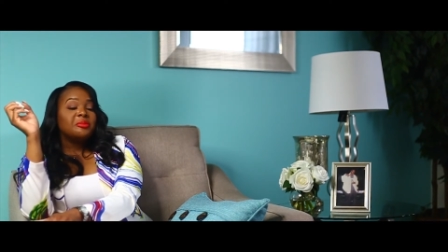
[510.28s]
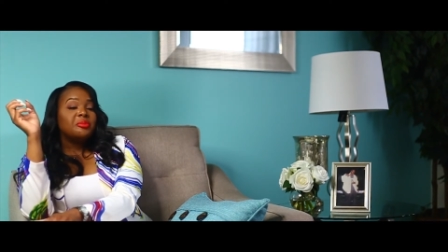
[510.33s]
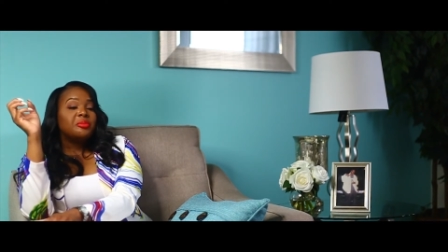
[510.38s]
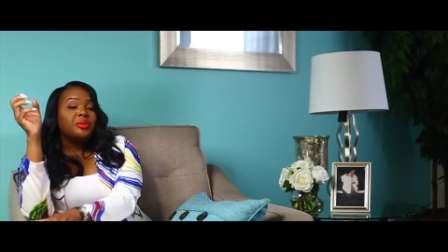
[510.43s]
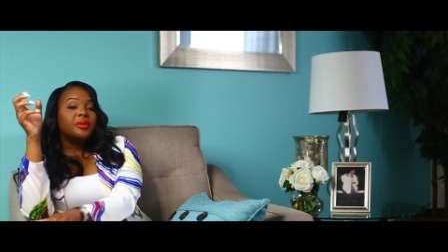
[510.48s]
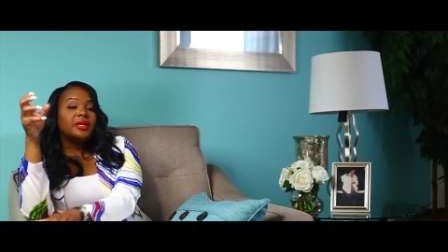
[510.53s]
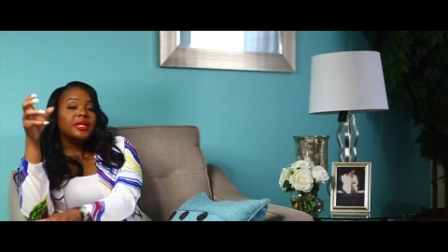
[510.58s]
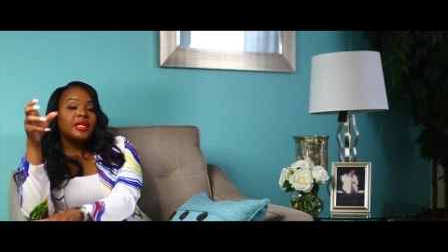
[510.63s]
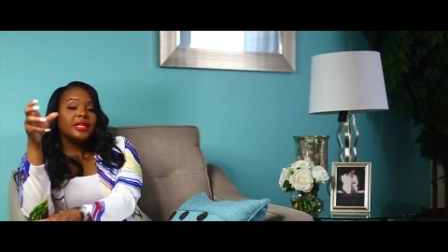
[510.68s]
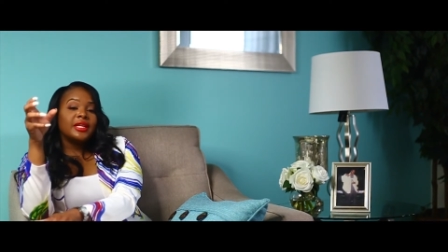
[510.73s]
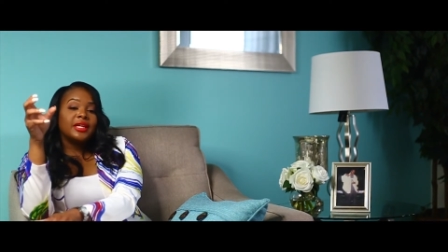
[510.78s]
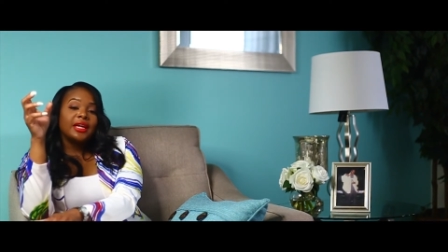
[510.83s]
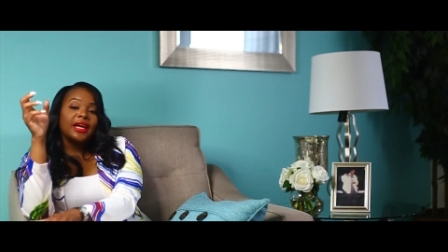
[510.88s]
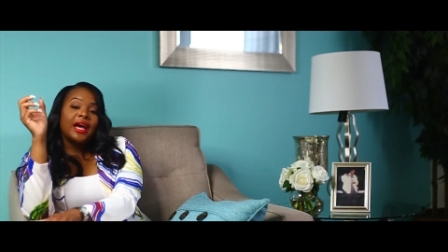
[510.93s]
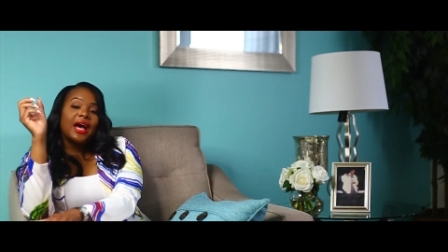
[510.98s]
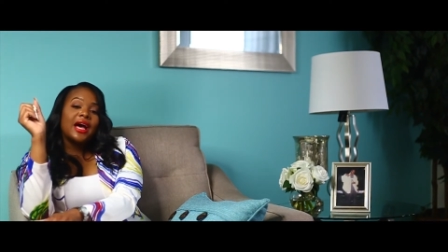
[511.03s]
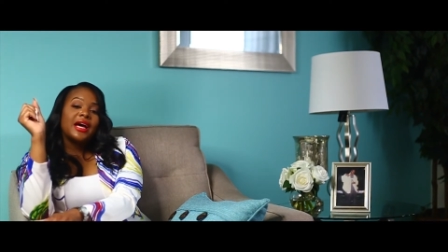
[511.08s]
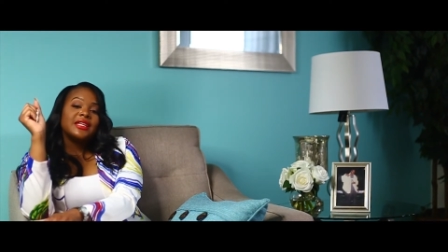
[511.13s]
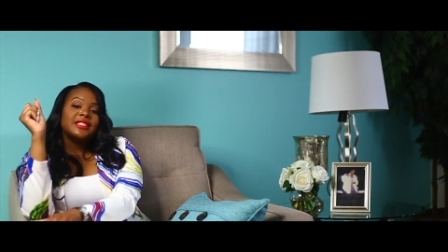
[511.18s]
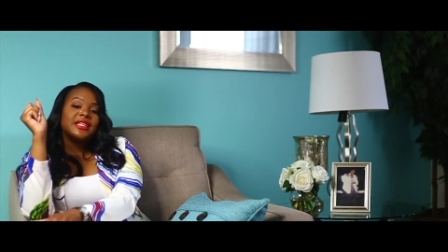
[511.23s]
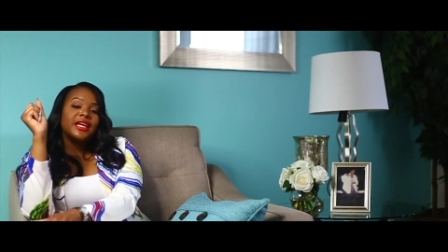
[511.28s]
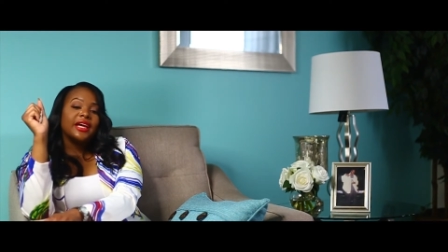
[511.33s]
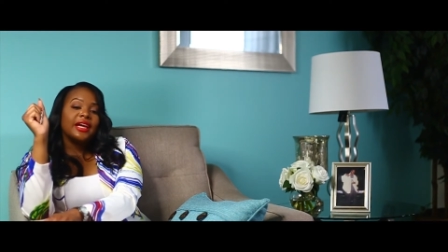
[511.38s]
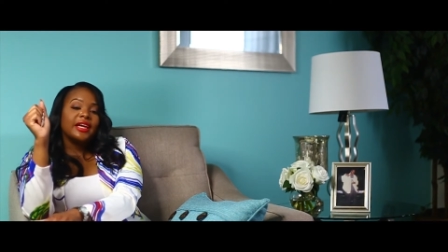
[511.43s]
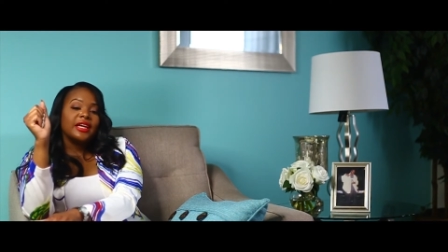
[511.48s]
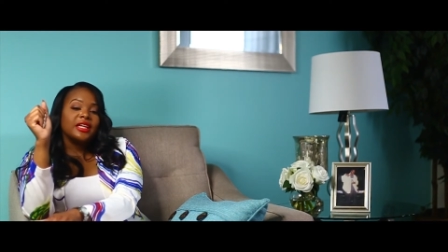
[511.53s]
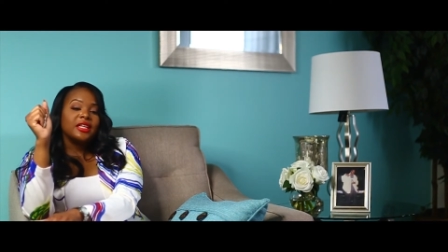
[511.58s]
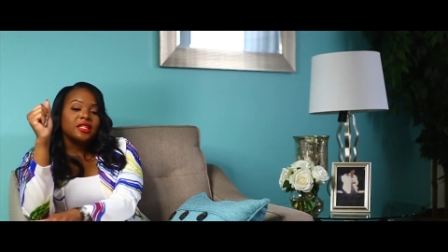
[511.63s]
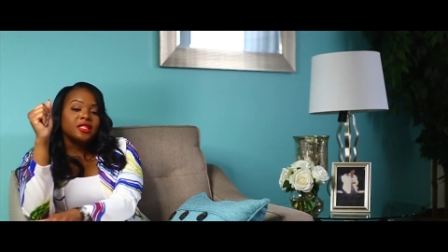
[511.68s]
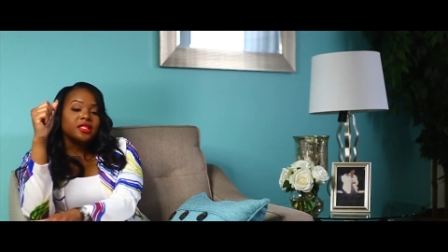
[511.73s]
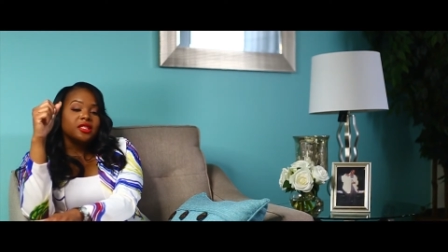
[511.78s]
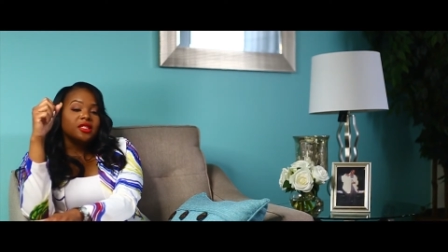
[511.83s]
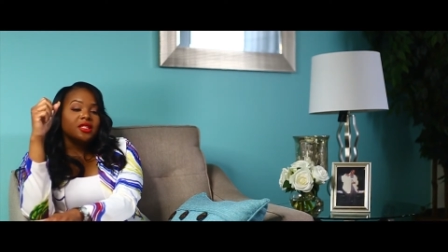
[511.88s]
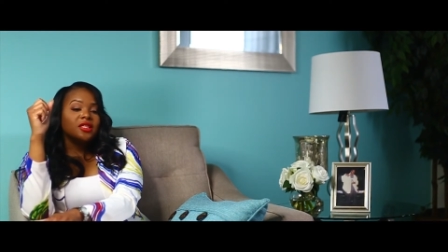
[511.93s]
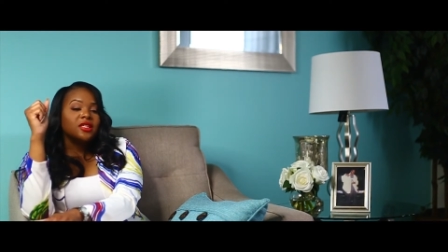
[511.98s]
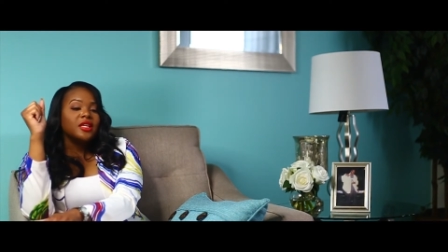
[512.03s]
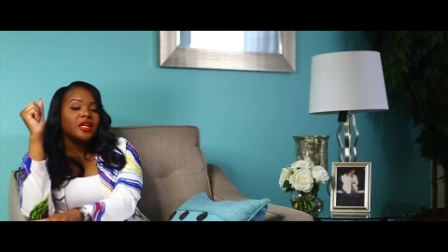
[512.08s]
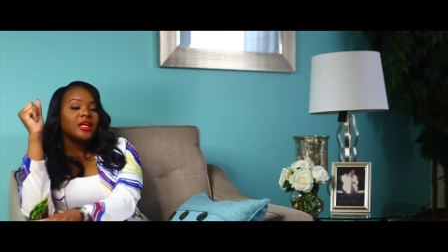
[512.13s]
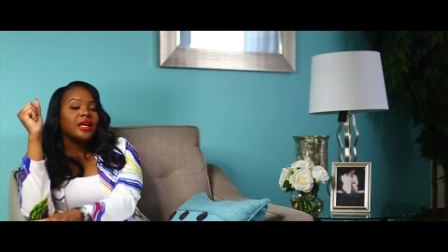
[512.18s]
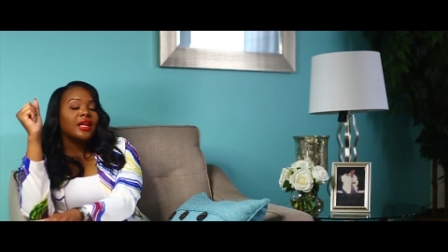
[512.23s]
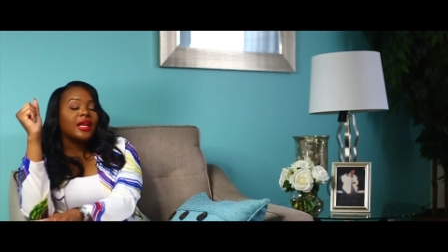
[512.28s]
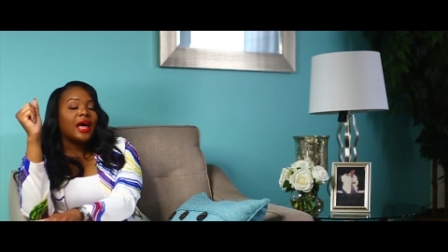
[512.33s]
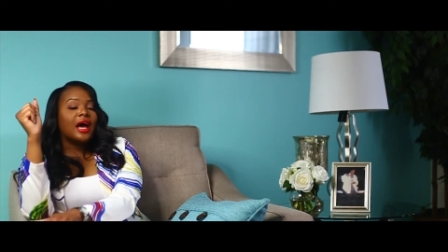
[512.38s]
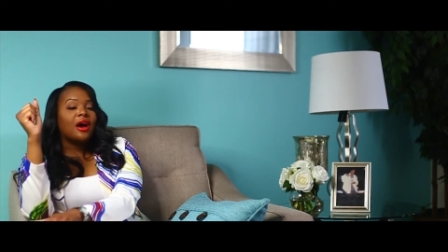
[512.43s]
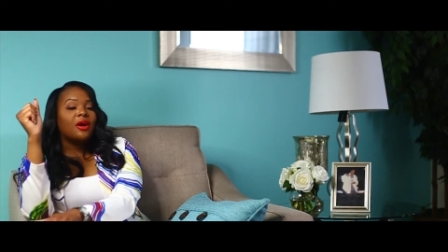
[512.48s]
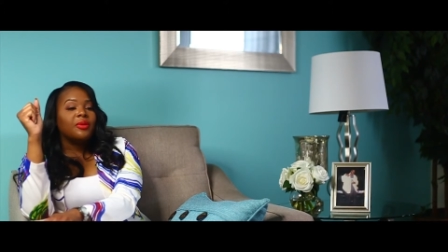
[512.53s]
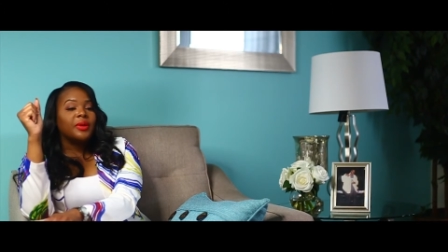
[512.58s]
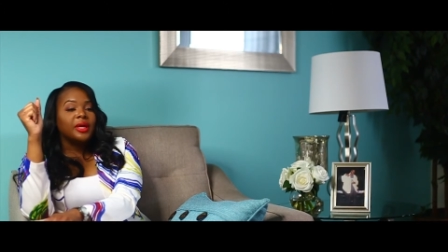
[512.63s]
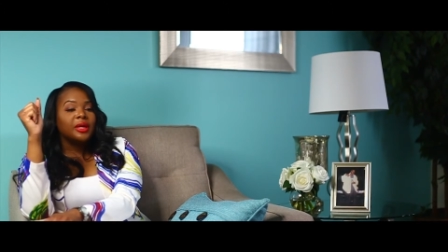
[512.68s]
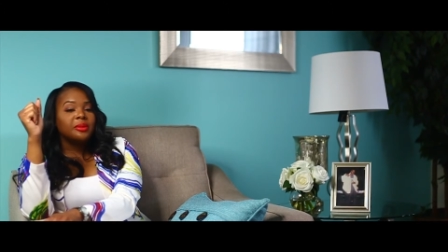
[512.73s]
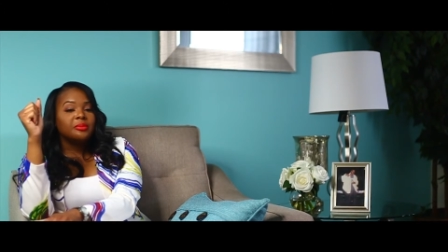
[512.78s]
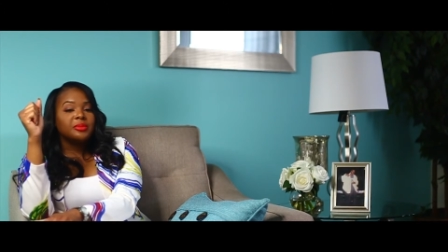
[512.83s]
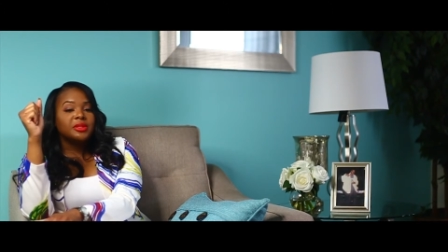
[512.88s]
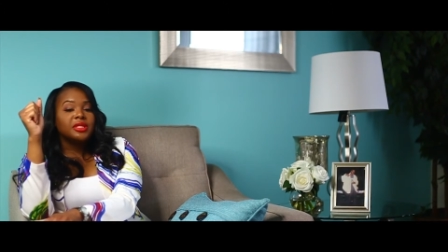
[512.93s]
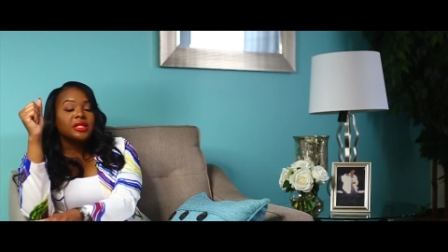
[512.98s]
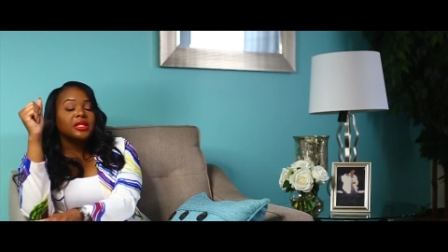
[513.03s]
put it in God's hands and allow him